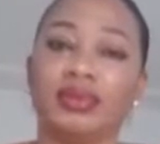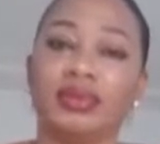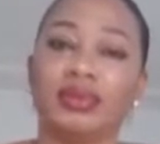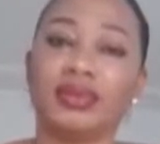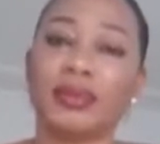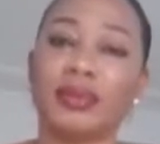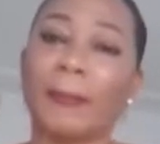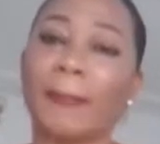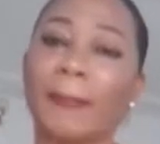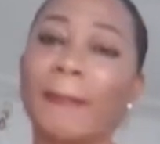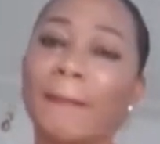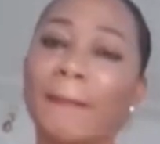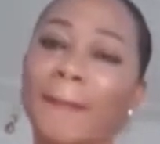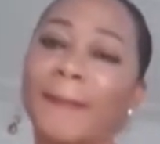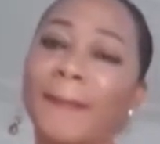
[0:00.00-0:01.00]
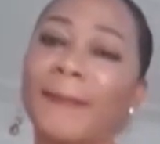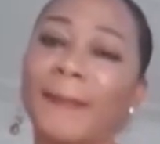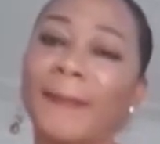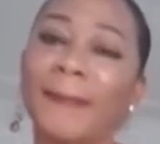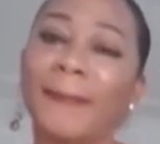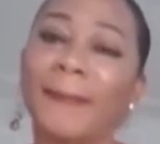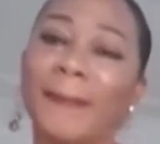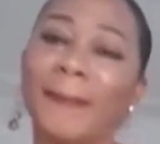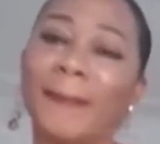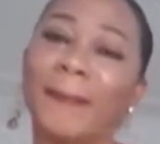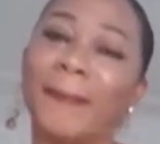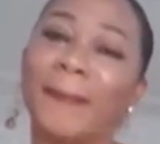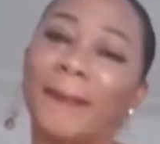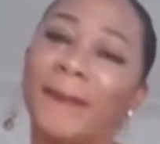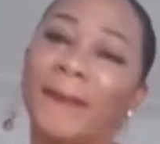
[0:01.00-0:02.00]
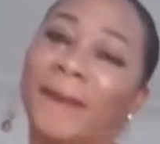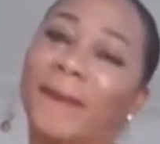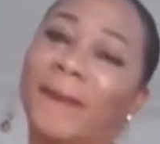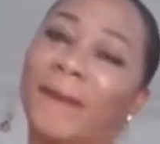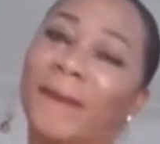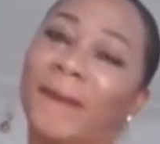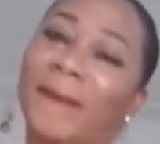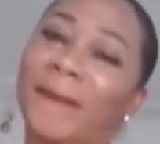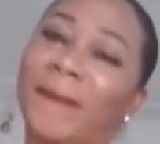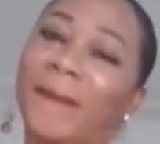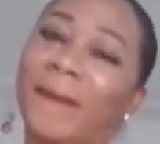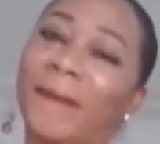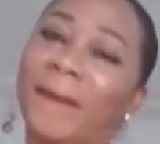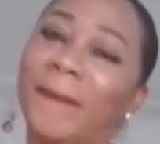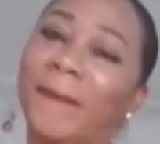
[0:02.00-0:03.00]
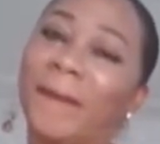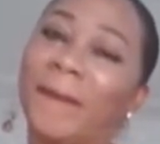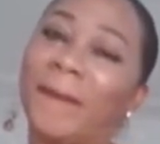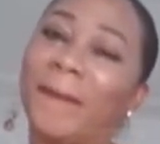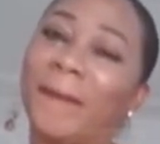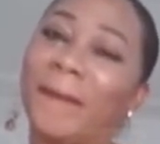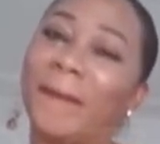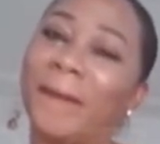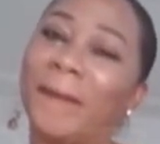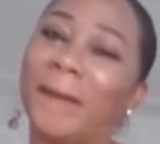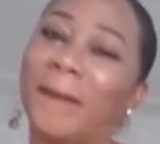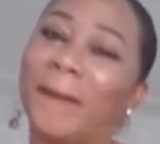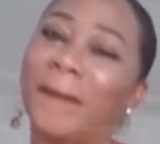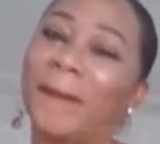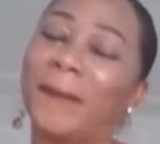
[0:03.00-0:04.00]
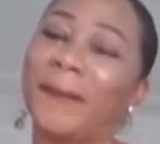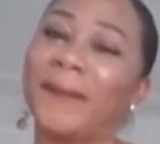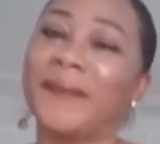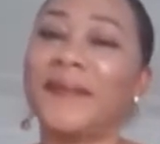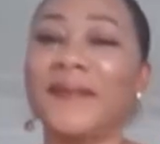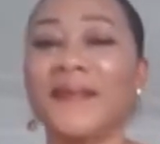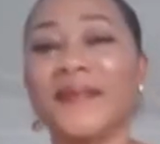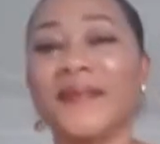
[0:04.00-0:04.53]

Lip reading: This person isn't speaking.